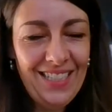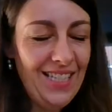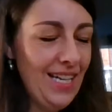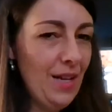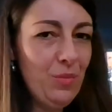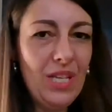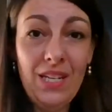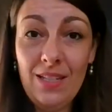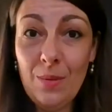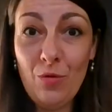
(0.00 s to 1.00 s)
I'm
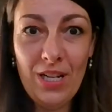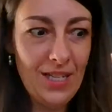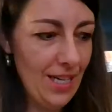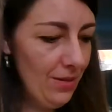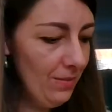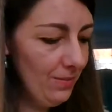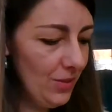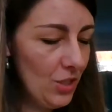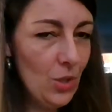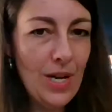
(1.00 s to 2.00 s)
getting them right now,
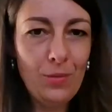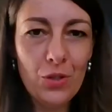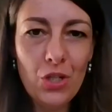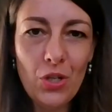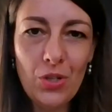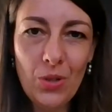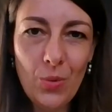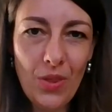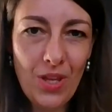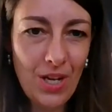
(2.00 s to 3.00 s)
so I will show you
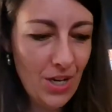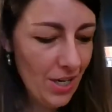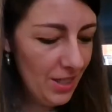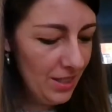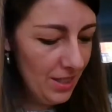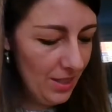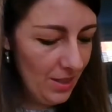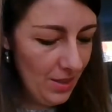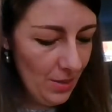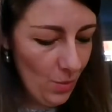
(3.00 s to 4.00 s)
what they are.
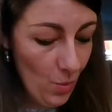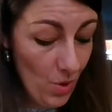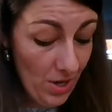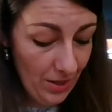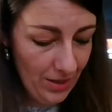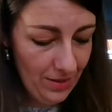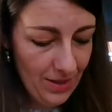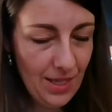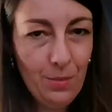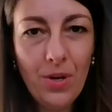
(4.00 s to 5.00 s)
One,
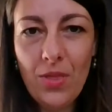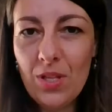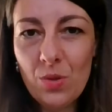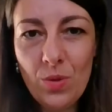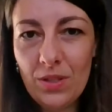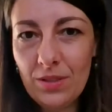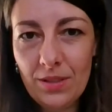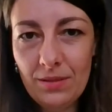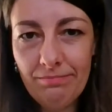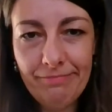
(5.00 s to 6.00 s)
I bought this one
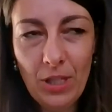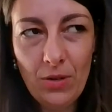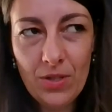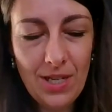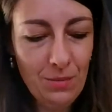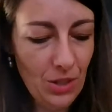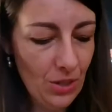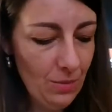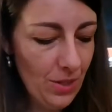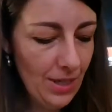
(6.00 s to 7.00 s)
a long time
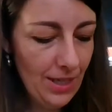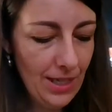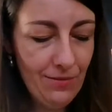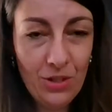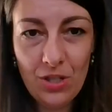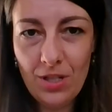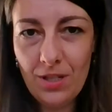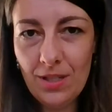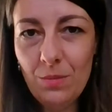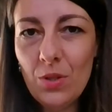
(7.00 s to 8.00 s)
ago, but I haven't
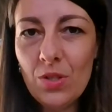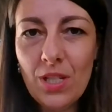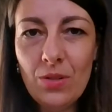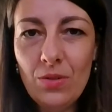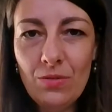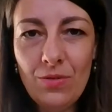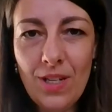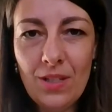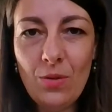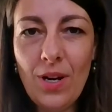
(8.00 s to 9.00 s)
started it because I couldn't
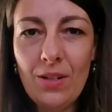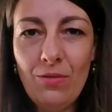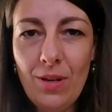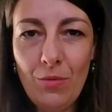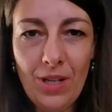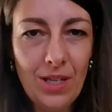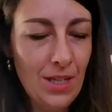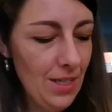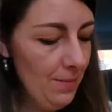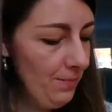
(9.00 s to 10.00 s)
find the right fabric.
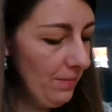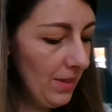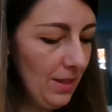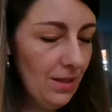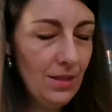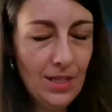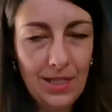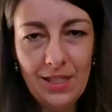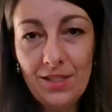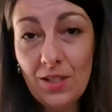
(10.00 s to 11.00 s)
At
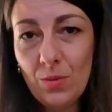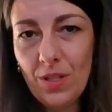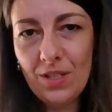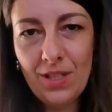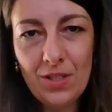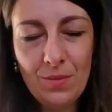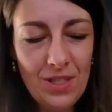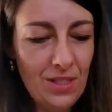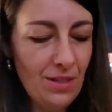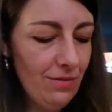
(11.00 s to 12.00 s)
least that's what I said to
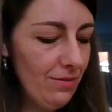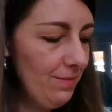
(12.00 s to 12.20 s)
myself.